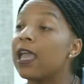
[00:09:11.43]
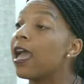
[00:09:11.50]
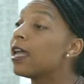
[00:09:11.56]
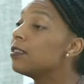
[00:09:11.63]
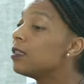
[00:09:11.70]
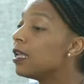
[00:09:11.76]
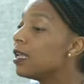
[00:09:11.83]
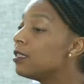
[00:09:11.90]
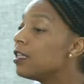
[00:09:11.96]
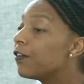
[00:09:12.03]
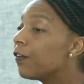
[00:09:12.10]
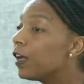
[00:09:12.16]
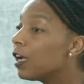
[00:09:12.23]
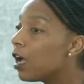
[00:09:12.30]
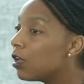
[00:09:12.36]
as in
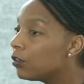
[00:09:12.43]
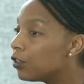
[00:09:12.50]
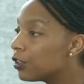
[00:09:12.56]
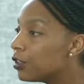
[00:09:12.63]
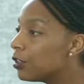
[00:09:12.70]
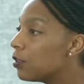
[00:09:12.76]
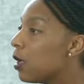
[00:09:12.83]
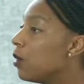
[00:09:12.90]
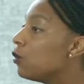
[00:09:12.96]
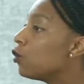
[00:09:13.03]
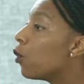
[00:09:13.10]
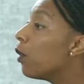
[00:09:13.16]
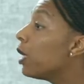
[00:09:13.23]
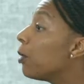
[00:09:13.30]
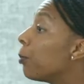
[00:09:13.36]
different cultures,
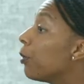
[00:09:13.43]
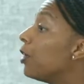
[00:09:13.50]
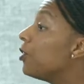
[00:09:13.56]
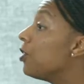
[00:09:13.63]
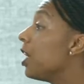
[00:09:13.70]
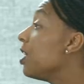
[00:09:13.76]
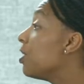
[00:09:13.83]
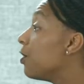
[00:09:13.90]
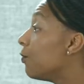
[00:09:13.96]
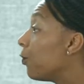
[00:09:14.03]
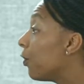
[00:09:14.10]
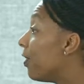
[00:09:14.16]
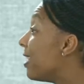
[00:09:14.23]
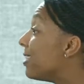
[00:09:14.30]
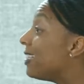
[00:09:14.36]
showing appreciation
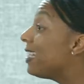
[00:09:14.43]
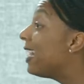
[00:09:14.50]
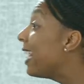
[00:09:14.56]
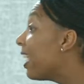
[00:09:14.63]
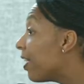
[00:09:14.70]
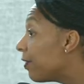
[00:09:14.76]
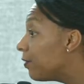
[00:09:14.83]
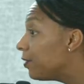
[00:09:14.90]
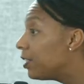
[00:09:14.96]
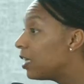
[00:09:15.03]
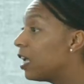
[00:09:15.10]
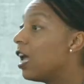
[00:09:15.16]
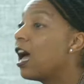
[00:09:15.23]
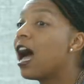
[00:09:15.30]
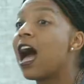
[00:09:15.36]
for this gift
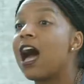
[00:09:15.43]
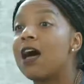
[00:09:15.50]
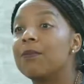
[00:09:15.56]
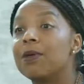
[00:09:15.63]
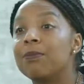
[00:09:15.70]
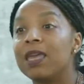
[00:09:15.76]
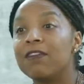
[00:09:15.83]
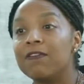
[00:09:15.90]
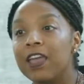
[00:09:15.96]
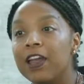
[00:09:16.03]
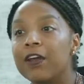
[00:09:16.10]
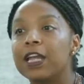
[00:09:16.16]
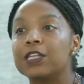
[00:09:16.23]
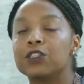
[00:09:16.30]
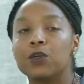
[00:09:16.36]
um, may
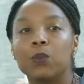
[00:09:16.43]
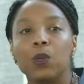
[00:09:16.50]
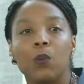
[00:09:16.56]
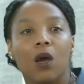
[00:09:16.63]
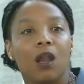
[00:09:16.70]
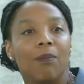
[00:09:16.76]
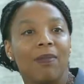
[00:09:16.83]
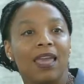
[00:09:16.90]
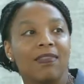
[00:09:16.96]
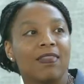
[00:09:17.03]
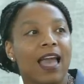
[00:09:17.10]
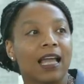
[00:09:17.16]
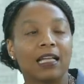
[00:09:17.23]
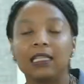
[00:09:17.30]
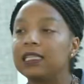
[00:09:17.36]
vary. And so we want to make
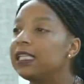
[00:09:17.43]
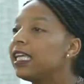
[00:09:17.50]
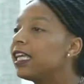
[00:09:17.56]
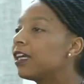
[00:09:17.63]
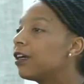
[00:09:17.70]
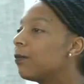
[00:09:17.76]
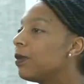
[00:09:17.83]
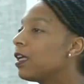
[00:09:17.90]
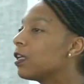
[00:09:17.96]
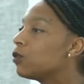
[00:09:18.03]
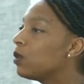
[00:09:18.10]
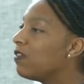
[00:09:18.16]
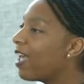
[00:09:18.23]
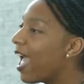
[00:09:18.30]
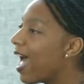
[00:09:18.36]
that clear because
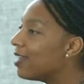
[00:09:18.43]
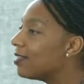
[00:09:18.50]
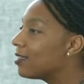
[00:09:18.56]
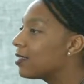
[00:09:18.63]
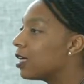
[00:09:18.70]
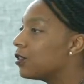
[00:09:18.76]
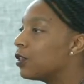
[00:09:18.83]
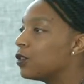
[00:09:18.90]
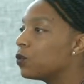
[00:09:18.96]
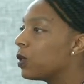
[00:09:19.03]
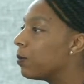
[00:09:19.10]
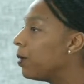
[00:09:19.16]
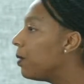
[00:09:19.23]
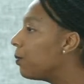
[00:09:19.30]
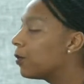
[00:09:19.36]
we've had discussions
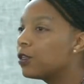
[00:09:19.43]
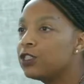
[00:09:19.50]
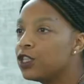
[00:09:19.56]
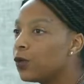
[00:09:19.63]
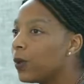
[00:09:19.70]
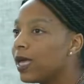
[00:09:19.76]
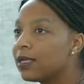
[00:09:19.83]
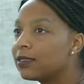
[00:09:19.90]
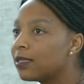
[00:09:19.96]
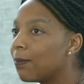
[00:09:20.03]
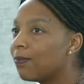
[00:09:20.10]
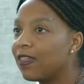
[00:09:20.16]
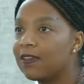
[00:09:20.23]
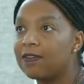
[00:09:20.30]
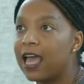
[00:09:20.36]
where people are doing
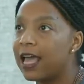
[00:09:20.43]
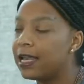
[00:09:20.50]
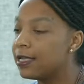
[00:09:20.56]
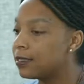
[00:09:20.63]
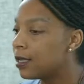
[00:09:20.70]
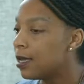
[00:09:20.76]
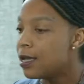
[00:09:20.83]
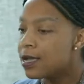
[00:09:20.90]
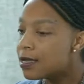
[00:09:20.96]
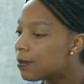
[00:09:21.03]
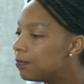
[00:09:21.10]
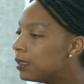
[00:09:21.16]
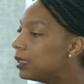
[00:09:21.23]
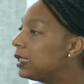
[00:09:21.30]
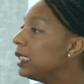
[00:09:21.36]
something that is
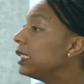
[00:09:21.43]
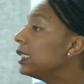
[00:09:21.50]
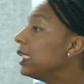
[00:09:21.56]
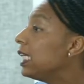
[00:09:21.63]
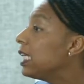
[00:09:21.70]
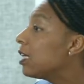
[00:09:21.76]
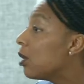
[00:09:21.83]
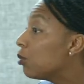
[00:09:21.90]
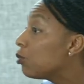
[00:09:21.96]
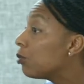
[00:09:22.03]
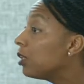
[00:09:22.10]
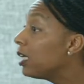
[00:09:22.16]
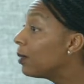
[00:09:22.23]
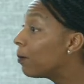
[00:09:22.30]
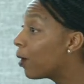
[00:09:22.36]
completely
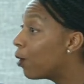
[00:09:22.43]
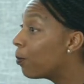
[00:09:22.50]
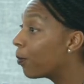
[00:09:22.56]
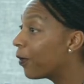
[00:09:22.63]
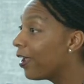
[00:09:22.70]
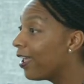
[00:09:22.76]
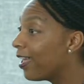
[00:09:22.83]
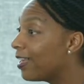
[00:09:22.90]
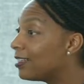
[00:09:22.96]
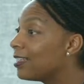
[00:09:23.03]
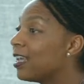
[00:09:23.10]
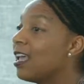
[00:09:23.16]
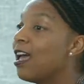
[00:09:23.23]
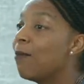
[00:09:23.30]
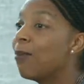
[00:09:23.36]
culturally appropriate
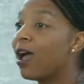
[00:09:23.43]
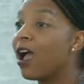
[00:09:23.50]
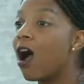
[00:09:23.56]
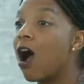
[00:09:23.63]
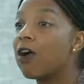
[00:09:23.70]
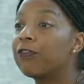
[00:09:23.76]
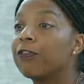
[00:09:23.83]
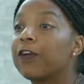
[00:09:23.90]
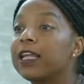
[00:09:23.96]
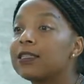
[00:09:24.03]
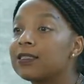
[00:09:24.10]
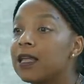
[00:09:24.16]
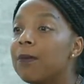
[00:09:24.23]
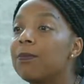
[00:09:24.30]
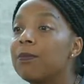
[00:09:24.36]
by offering
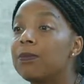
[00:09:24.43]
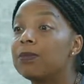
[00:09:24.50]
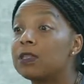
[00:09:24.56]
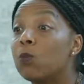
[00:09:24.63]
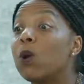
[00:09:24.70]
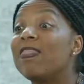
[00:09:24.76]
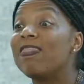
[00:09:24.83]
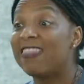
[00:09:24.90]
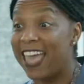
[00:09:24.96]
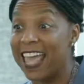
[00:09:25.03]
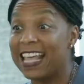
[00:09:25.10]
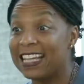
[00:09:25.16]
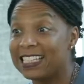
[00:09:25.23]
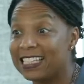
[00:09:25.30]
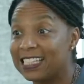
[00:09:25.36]
some, someone
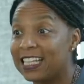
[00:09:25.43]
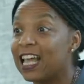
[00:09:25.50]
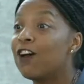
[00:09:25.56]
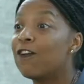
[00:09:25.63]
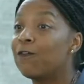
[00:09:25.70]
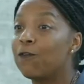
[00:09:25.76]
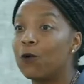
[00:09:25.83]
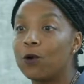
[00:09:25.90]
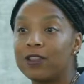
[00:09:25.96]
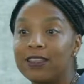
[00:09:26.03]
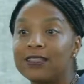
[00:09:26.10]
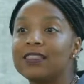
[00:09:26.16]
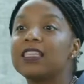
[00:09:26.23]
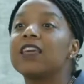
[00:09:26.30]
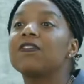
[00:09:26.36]
thanks for
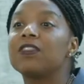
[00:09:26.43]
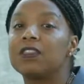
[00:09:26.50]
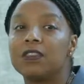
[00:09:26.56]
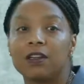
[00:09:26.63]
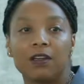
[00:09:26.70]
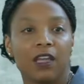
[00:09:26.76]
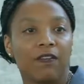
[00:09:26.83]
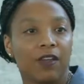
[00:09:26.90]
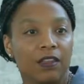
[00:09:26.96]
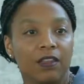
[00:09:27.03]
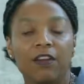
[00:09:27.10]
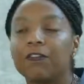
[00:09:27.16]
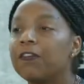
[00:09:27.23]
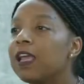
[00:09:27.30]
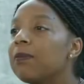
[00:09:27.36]
this gift that they're giving
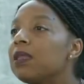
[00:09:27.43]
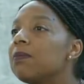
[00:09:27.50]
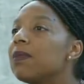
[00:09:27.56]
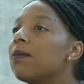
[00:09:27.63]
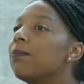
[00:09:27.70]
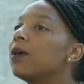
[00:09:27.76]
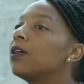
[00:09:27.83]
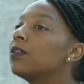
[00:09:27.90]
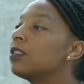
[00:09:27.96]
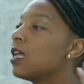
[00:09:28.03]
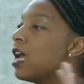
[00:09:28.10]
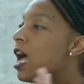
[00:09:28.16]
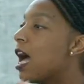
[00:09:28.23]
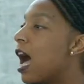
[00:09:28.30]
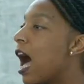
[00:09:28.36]
their family members.
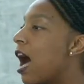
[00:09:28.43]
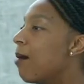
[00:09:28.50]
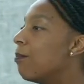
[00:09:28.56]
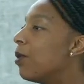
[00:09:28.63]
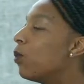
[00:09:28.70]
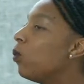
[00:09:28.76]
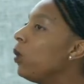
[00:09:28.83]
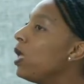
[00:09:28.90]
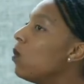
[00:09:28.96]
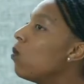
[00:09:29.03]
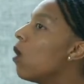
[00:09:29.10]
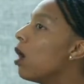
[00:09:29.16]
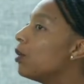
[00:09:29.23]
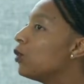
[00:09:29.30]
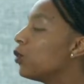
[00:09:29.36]
Um, but we
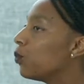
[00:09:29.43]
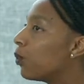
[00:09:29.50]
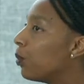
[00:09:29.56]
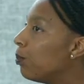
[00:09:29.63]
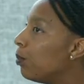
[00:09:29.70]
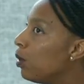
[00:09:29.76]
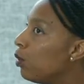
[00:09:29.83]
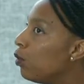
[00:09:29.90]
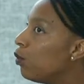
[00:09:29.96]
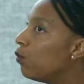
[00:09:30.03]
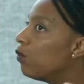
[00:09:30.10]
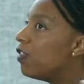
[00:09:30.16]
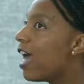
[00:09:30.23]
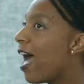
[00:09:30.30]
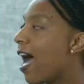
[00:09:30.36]
want to
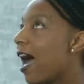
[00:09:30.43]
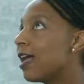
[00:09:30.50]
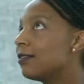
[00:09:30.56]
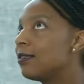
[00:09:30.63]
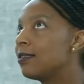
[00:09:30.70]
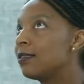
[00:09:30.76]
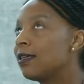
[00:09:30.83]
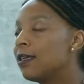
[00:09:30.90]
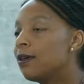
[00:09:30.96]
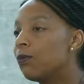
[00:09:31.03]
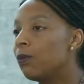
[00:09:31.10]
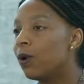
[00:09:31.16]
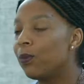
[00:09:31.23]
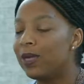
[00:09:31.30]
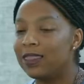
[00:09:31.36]
remove that,
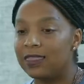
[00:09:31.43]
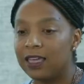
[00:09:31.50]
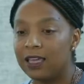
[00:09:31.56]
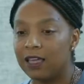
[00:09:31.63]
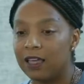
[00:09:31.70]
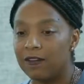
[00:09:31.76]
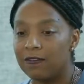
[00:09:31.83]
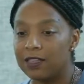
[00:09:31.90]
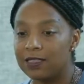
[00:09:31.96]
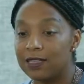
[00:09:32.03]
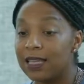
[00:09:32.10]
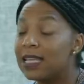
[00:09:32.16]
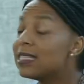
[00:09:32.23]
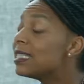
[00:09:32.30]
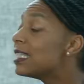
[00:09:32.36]
what we think of as an
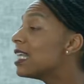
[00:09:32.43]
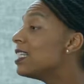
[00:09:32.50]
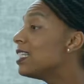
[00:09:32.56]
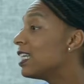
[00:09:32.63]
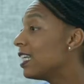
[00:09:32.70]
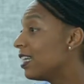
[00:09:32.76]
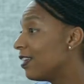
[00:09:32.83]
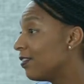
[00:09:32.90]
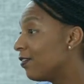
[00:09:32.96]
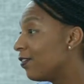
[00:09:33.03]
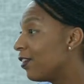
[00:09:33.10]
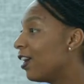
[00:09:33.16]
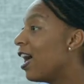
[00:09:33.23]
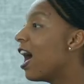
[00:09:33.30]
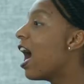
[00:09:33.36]
incentive
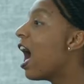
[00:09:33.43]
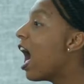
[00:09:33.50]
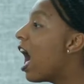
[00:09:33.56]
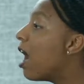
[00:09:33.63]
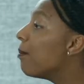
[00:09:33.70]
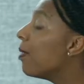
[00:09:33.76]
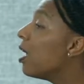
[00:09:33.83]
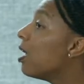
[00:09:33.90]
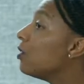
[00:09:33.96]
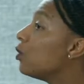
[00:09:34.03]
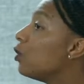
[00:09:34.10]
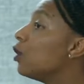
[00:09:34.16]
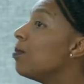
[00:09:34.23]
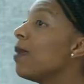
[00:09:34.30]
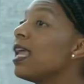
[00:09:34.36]
um,
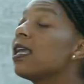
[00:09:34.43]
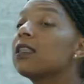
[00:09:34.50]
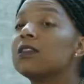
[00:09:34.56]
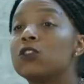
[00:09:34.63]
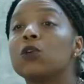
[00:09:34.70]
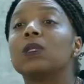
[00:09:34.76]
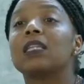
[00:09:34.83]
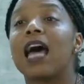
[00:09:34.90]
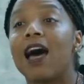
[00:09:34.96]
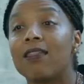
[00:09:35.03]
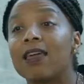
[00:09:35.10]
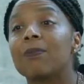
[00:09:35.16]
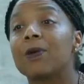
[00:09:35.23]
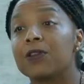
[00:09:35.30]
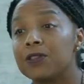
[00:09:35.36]
to make to allow
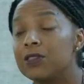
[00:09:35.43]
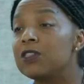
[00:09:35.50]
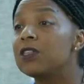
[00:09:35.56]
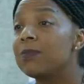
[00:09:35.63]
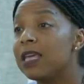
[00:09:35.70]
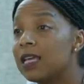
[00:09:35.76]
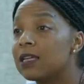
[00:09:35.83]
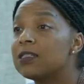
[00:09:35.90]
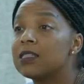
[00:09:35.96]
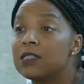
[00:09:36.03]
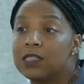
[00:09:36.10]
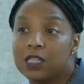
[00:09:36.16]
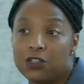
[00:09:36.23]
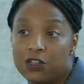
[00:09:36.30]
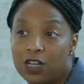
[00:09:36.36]
that person to make a
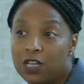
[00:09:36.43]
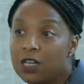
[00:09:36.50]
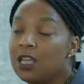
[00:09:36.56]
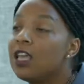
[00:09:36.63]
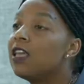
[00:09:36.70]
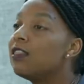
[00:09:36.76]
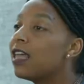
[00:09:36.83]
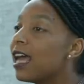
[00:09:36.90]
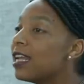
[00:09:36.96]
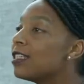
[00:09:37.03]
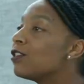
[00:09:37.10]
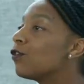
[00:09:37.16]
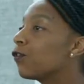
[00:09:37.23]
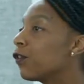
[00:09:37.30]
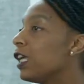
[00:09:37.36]
decision that
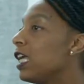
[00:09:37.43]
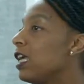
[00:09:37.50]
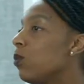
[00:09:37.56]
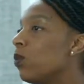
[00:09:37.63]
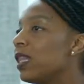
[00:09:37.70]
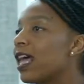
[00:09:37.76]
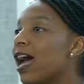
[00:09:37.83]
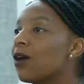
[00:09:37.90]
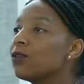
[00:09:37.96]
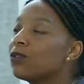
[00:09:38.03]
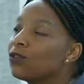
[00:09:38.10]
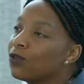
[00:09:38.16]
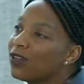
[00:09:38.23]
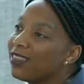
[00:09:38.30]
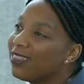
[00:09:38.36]
is free
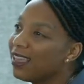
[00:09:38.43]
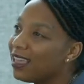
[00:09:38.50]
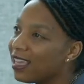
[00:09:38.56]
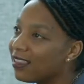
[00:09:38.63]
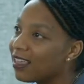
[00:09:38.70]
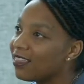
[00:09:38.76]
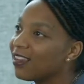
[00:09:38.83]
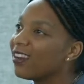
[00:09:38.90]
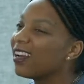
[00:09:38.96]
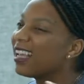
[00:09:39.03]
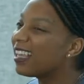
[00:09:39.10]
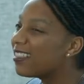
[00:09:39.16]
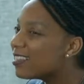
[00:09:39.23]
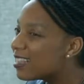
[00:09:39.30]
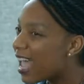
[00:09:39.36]
without sort of thinking that they're going to
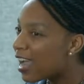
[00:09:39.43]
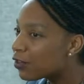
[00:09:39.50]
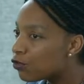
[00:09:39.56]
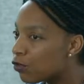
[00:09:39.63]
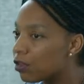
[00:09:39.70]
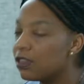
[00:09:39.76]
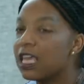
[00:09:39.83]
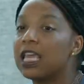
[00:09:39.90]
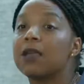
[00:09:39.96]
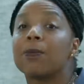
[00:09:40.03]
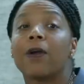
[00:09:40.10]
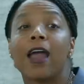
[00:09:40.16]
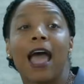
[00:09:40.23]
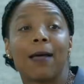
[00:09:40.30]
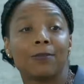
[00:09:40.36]
get this extra thing
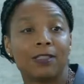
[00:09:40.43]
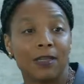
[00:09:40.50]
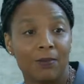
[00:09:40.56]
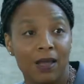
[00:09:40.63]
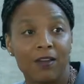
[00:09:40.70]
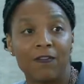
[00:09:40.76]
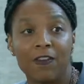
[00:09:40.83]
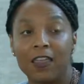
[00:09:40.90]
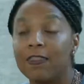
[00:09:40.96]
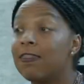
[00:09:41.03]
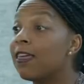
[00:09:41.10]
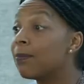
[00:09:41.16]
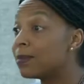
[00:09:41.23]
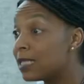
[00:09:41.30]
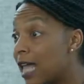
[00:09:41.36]
perhaps to benefit
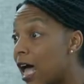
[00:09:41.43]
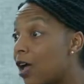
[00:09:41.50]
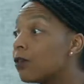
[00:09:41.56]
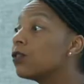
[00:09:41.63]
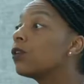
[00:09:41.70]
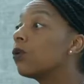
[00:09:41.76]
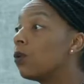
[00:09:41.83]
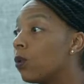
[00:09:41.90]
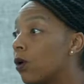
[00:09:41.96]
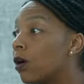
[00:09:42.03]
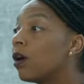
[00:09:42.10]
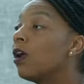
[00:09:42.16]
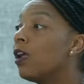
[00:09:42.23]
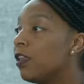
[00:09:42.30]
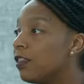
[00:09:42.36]
themselves
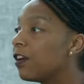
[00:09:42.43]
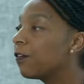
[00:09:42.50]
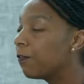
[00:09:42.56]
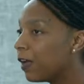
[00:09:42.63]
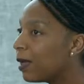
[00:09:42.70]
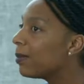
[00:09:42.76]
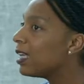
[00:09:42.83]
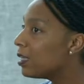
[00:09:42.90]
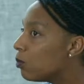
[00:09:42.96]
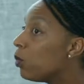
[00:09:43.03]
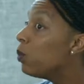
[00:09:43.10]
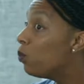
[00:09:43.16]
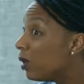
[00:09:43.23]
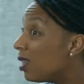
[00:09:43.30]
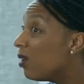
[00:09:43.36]
or their family.
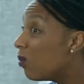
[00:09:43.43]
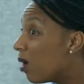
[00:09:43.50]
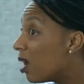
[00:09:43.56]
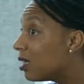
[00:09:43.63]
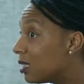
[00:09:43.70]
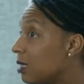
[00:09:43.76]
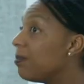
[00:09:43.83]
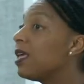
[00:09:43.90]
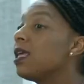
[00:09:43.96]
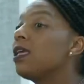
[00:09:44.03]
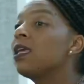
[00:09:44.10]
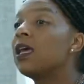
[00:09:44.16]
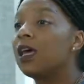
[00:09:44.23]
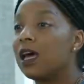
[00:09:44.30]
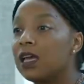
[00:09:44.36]
We really want it to
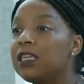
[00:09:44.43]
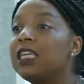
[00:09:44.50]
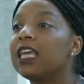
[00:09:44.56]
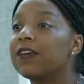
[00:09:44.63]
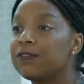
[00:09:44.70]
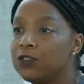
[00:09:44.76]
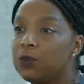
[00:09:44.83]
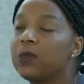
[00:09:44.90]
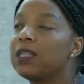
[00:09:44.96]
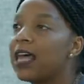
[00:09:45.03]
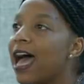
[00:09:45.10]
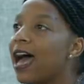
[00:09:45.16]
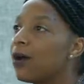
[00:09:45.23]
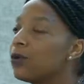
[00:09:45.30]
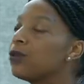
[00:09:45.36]
be a gift
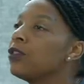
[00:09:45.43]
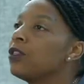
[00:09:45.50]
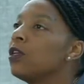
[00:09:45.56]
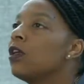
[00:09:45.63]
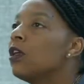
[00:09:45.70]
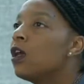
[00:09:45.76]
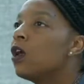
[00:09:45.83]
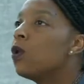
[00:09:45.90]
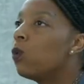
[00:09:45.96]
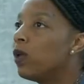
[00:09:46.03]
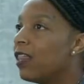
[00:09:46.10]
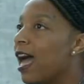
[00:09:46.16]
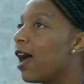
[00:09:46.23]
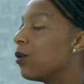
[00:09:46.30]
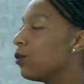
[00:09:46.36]
without
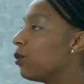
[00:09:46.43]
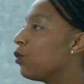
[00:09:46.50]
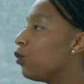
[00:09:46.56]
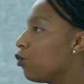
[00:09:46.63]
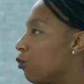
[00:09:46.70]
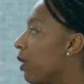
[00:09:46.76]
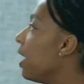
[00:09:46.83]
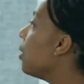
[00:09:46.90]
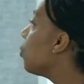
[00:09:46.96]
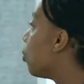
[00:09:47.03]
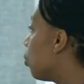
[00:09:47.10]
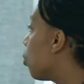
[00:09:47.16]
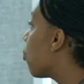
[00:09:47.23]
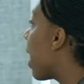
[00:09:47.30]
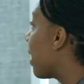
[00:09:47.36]
without strings or
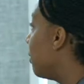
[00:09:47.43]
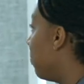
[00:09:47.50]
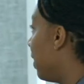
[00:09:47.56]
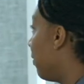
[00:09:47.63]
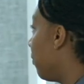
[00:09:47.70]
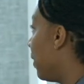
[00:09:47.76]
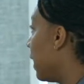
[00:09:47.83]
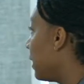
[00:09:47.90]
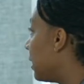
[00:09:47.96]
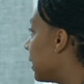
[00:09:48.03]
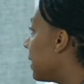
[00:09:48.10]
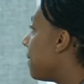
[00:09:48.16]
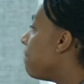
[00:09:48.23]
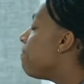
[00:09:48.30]
direct benefit.